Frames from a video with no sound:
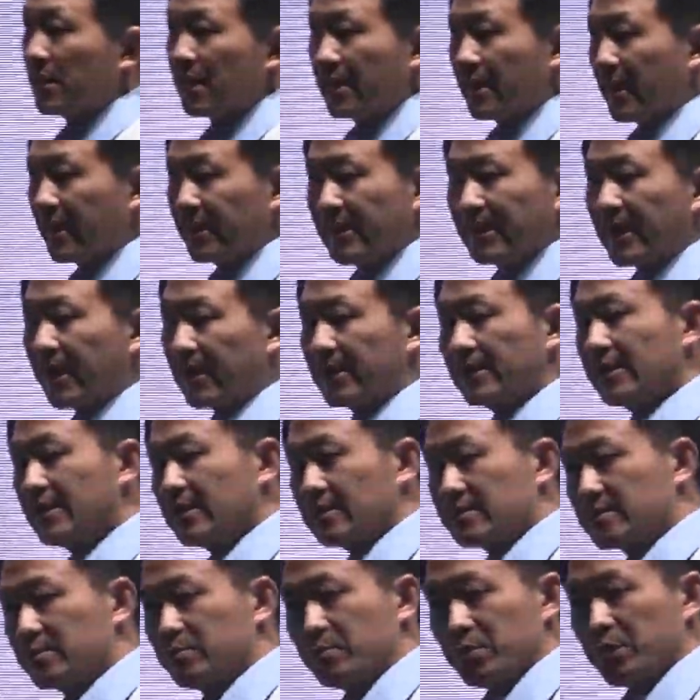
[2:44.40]
late
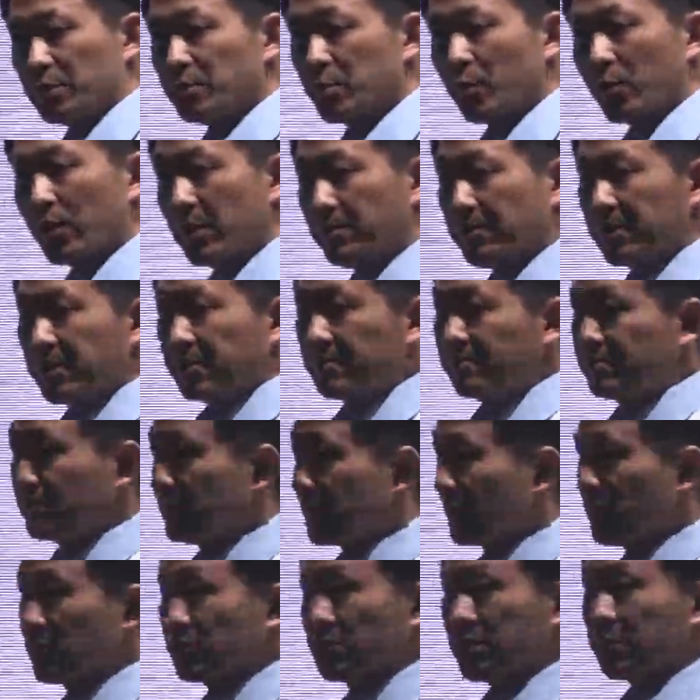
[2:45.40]
90s, people have been
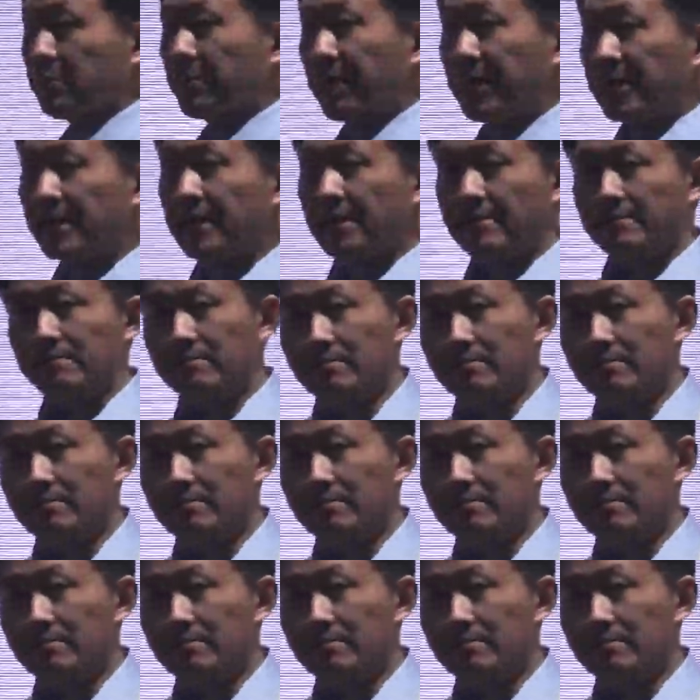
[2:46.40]
debating,